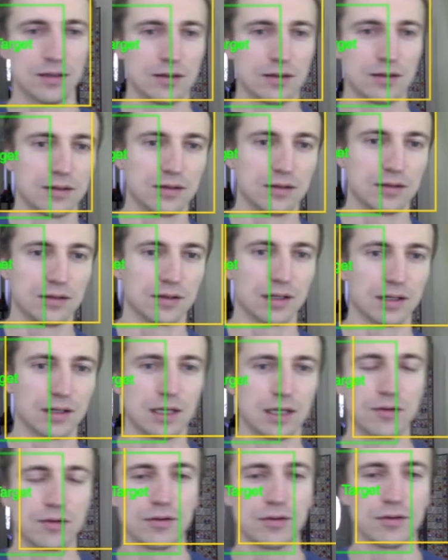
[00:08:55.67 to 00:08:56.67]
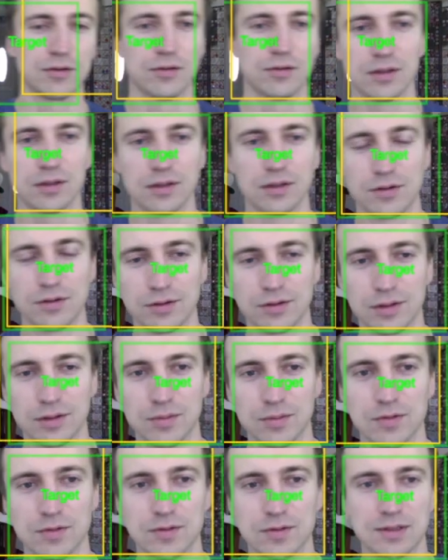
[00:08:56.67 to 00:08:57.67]
your head only
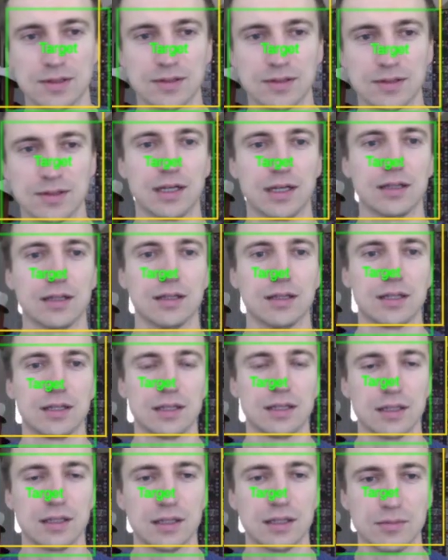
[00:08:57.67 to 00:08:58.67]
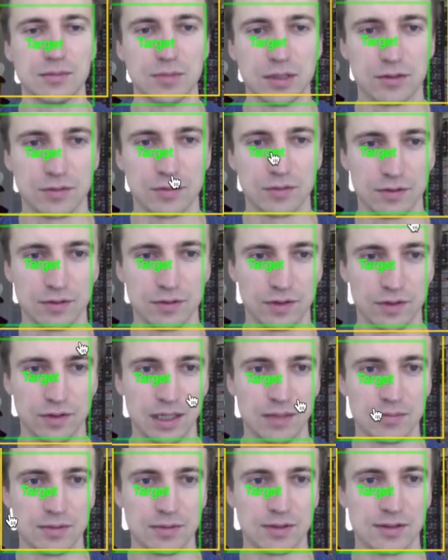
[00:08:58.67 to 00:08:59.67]
moves slightly in between
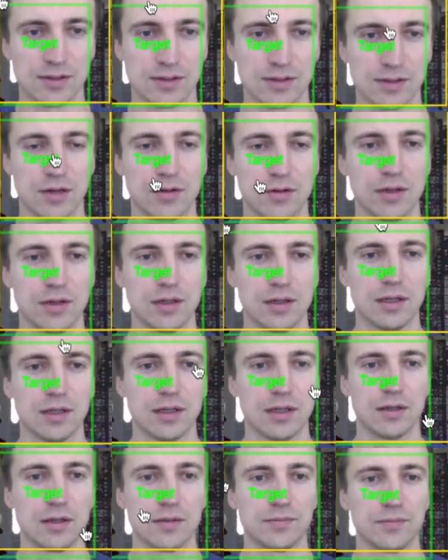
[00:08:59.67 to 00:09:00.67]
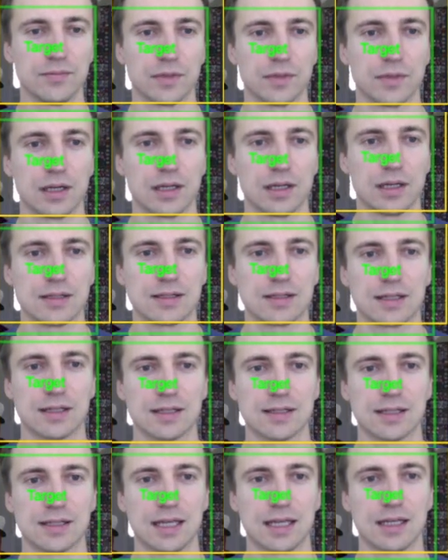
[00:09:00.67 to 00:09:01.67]
frames. So instead of scanning